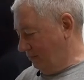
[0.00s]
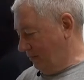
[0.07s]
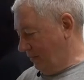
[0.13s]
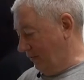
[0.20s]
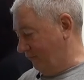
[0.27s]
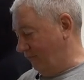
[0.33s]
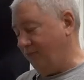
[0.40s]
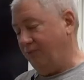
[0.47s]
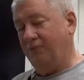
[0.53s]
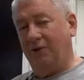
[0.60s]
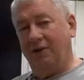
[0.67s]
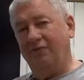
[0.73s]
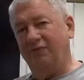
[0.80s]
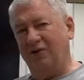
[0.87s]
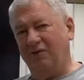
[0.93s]
If
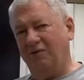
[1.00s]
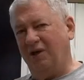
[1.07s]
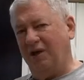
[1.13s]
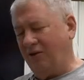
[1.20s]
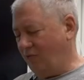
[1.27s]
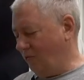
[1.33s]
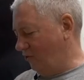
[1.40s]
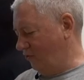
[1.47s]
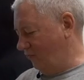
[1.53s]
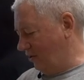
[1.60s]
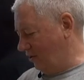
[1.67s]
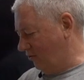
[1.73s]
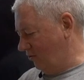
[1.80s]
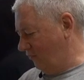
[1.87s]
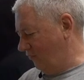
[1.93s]
you don't like thrust
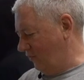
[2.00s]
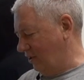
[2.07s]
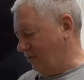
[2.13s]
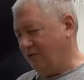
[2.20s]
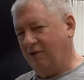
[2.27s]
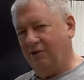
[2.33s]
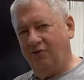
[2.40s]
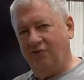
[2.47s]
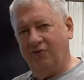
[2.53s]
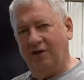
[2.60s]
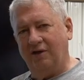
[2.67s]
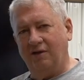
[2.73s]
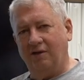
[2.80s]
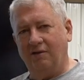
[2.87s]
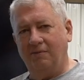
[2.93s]
vector effect, you can
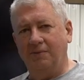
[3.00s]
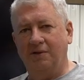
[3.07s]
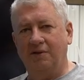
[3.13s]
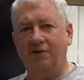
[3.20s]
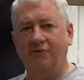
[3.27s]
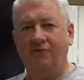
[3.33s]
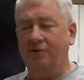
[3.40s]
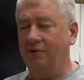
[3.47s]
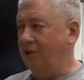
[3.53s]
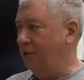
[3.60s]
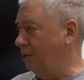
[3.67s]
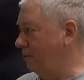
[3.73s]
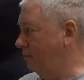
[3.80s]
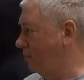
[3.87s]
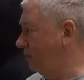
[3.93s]
design it a little bit differently.
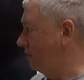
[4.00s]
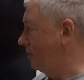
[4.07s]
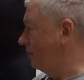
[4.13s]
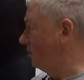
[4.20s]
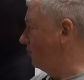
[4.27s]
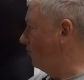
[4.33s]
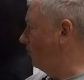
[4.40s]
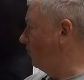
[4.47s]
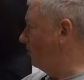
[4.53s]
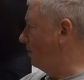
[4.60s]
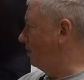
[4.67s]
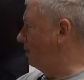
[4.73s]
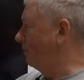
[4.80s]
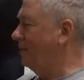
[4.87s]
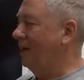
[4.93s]
You can put the engines
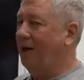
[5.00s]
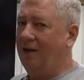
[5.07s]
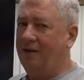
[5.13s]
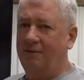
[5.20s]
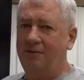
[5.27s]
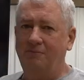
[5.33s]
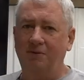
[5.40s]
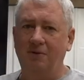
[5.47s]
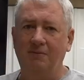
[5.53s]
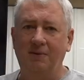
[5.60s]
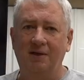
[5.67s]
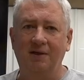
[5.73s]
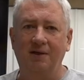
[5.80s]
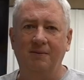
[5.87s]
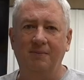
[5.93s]
in the back. You put them
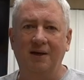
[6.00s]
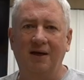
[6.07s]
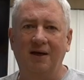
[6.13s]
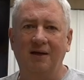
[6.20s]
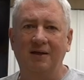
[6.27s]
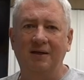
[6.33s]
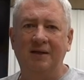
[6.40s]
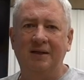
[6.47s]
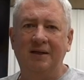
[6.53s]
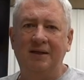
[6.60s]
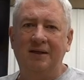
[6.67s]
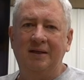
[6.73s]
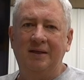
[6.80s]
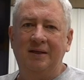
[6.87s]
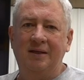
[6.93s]
high in the back,
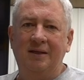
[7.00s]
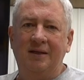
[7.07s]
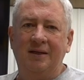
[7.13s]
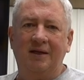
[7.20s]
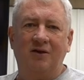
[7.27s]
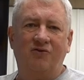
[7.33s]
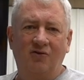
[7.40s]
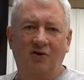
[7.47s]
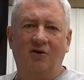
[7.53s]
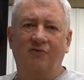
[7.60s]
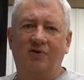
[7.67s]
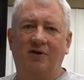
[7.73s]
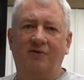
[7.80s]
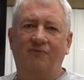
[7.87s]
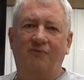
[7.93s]
and it
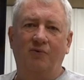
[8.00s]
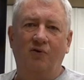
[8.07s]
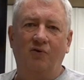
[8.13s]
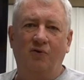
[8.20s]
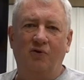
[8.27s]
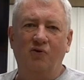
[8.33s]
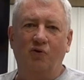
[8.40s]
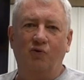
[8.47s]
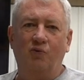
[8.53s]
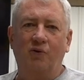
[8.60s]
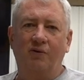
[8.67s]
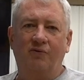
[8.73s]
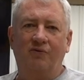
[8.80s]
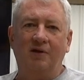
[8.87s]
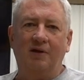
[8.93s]
solves that for those
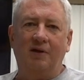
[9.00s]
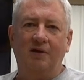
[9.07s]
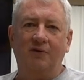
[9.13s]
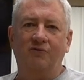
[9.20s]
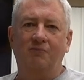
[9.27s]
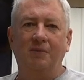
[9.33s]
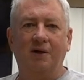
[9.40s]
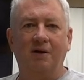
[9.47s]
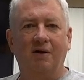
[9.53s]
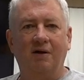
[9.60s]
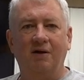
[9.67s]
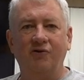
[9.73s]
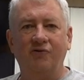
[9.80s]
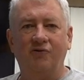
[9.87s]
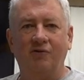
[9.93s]
weird things. But it
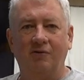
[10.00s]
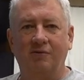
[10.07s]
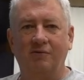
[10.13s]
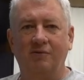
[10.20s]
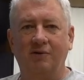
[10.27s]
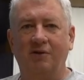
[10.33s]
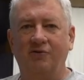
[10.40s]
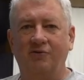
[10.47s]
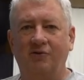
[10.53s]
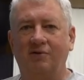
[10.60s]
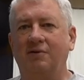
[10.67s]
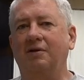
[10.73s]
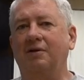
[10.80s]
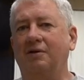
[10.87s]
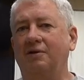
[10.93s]
also does the
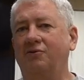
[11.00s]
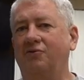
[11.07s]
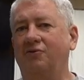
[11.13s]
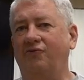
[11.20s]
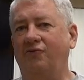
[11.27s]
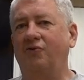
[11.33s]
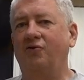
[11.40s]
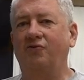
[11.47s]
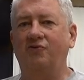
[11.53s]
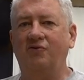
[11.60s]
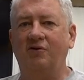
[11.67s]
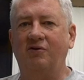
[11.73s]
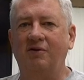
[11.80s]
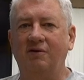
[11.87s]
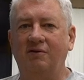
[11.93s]
thing is it forces
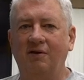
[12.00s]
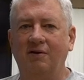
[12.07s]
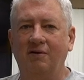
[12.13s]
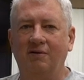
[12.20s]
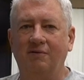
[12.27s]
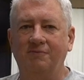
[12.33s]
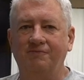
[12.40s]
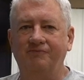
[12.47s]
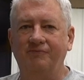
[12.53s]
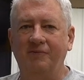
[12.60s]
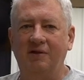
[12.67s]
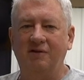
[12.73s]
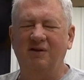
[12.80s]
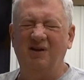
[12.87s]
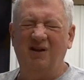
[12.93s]
a T-tail.
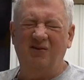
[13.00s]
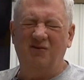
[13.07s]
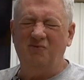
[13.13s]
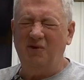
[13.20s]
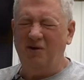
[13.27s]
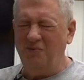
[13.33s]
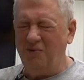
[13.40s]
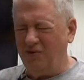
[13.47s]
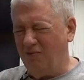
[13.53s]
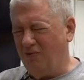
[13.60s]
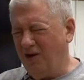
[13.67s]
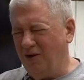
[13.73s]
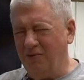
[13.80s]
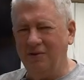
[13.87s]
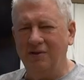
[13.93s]
And you ask, well, what's
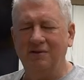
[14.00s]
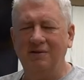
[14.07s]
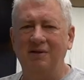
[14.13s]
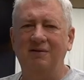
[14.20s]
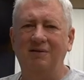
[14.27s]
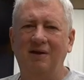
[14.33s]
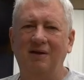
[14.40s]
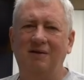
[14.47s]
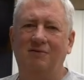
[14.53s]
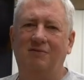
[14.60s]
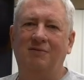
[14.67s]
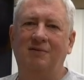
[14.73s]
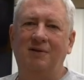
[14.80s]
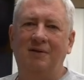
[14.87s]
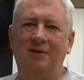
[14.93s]
wrong with a T-tail?